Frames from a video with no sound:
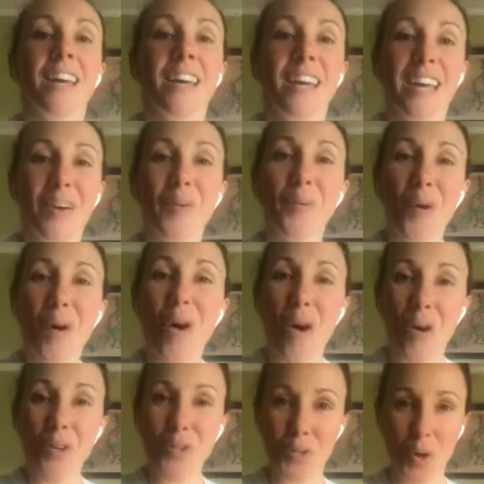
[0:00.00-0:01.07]
it will
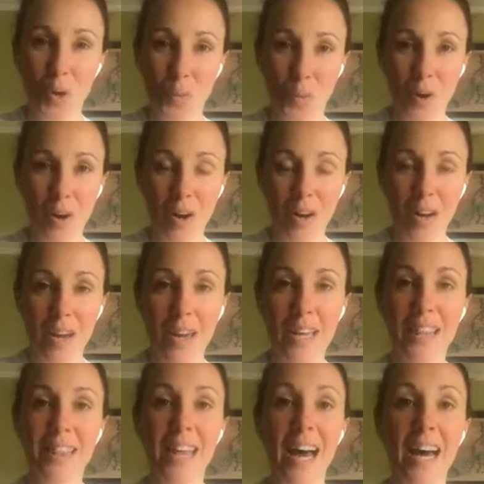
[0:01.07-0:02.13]
also work.
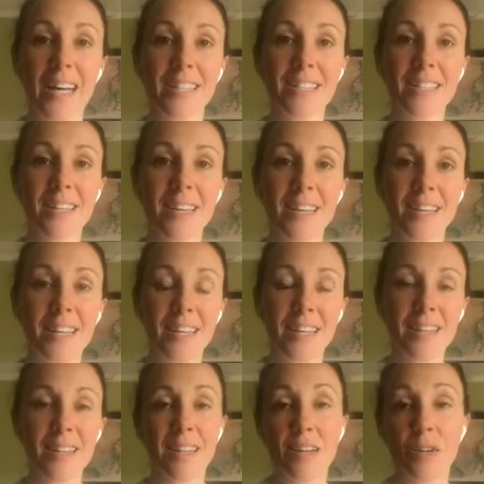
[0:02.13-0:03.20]
That
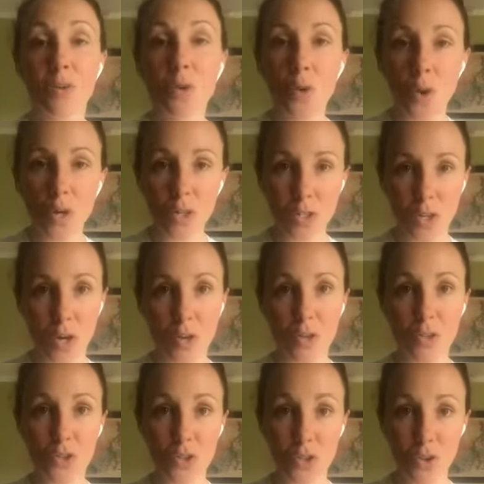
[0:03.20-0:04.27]
the cortisol, the
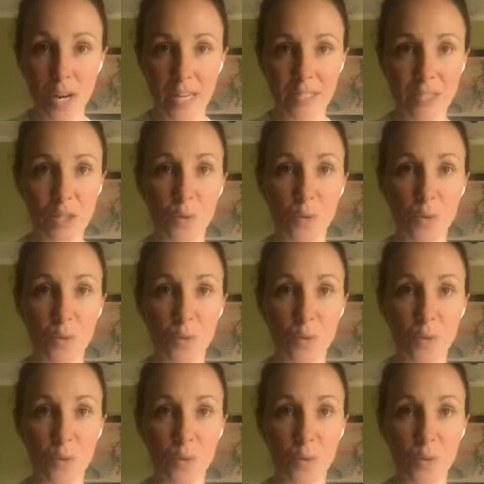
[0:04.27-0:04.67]
stress.